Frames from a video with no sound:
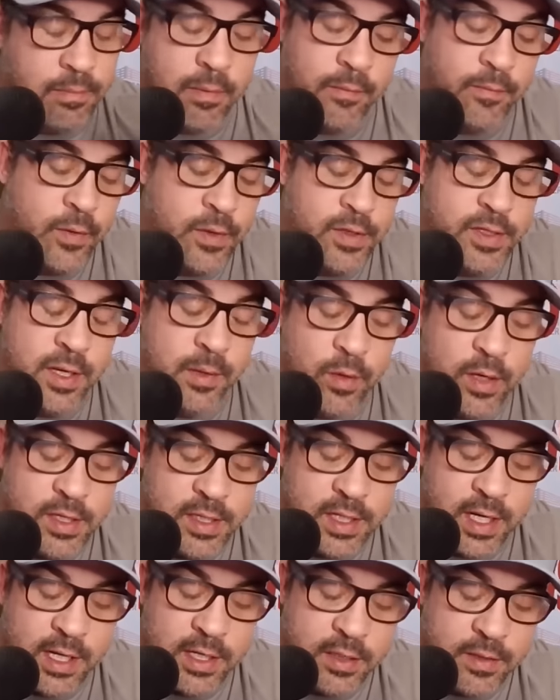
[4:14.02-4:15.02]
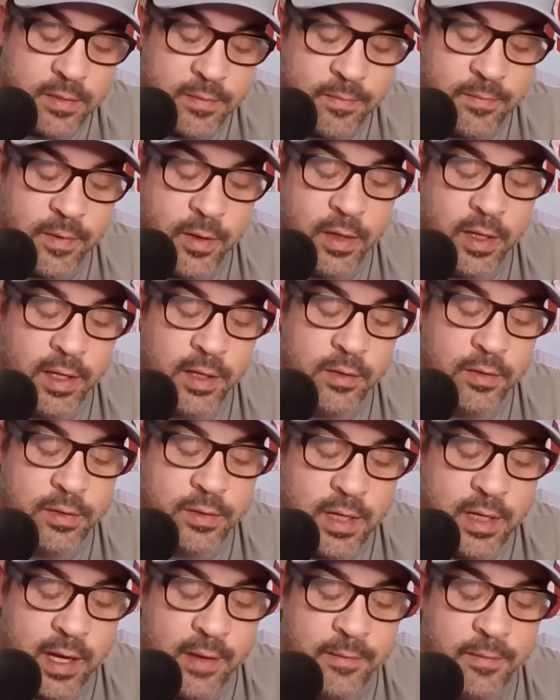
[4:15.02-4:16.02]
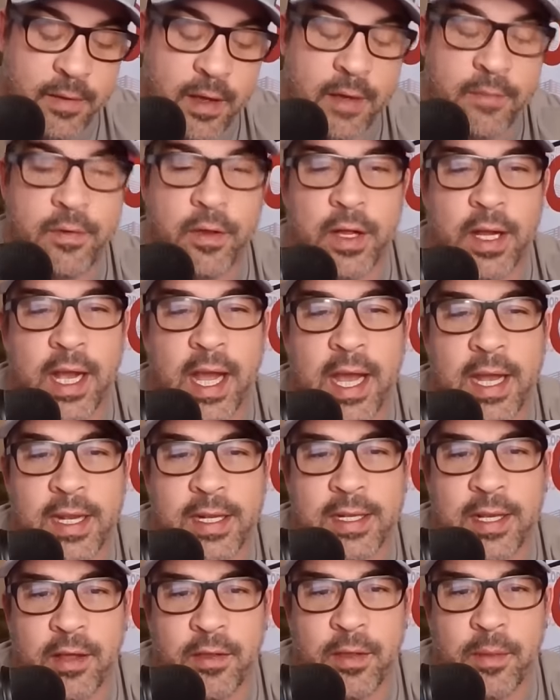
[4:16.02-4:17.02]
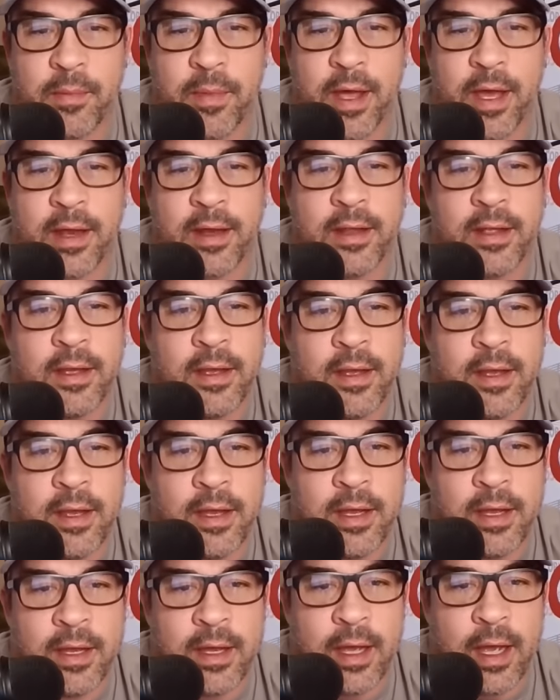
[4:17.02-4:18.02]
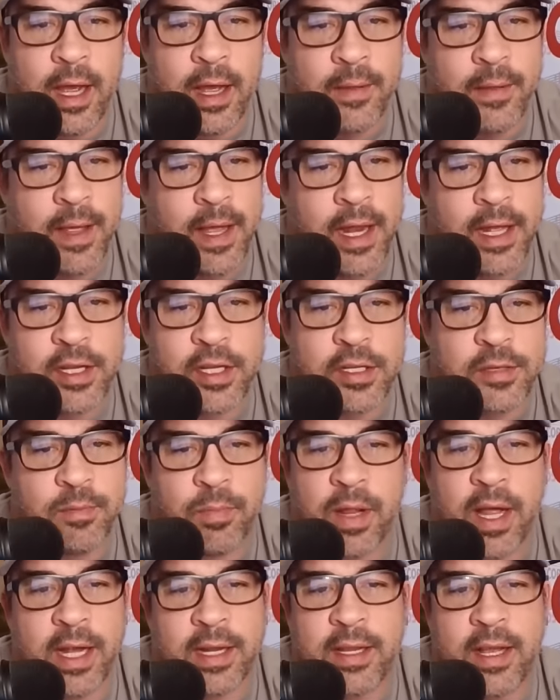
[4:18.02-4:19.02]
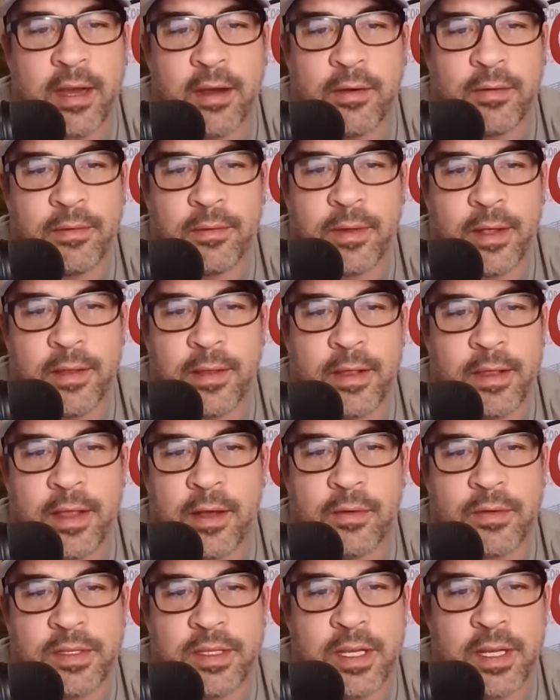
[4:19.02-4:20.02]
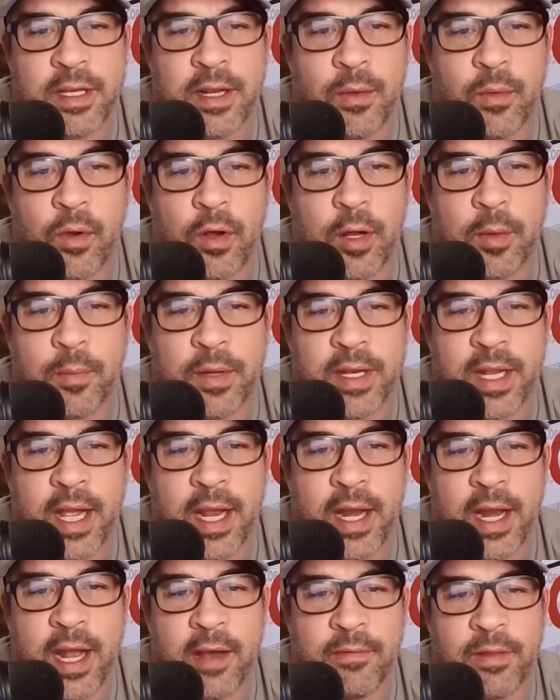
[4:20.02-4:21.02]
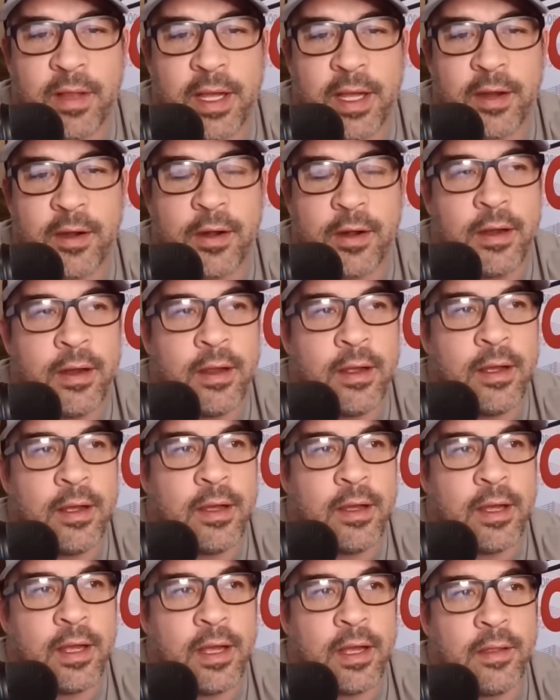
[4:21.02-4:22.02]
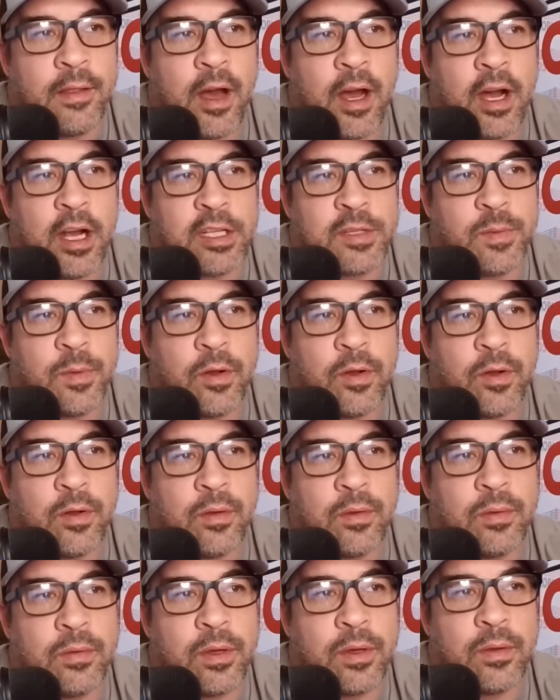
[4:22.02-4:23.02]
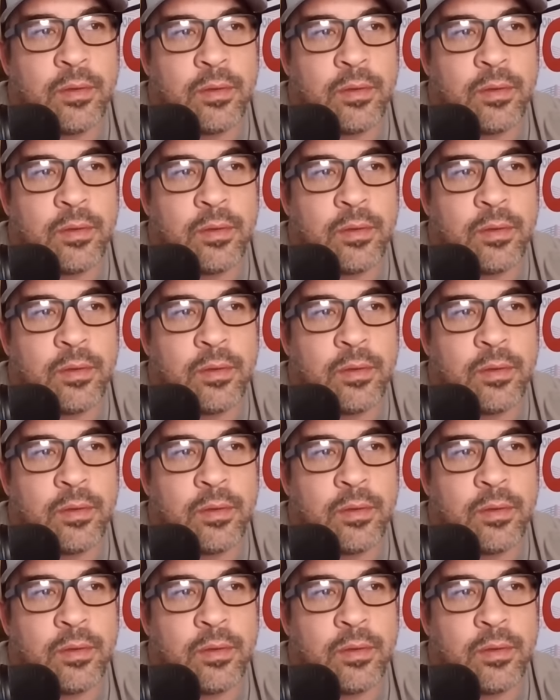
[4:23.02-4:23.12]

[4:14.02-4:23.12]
for some reason, I just felt like it was, I, I felt like I had to tell them that. And then I just blacked out, and then that was it. And I woke up a day and a half later in the hospital,